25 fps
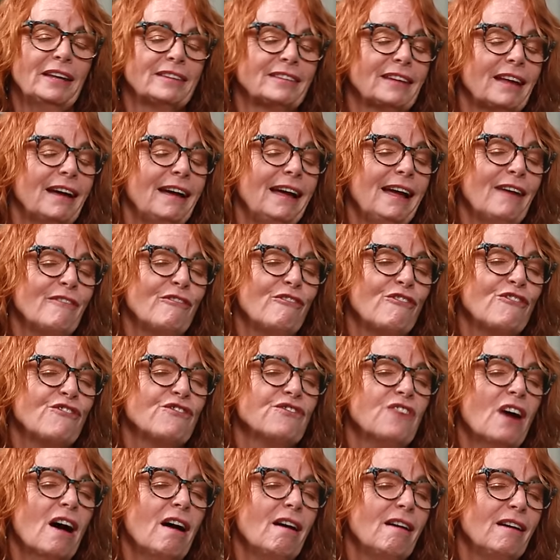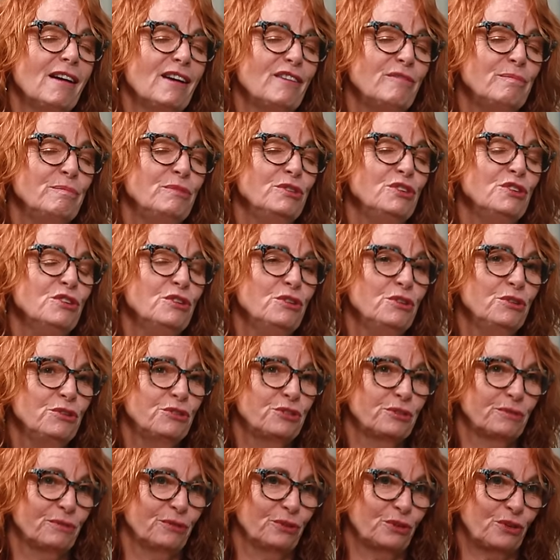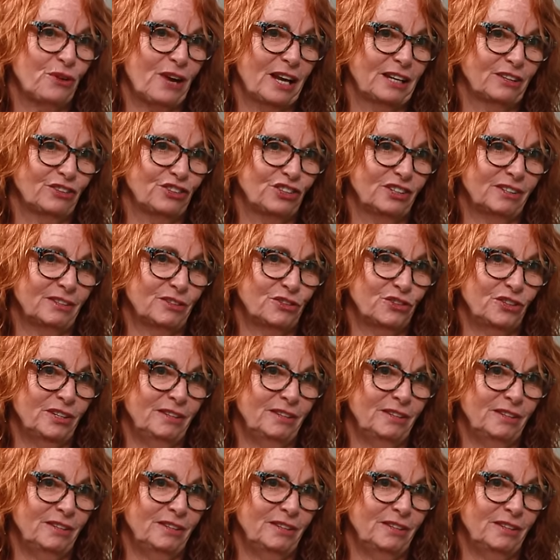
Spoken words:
I have five beautiful grandchildren.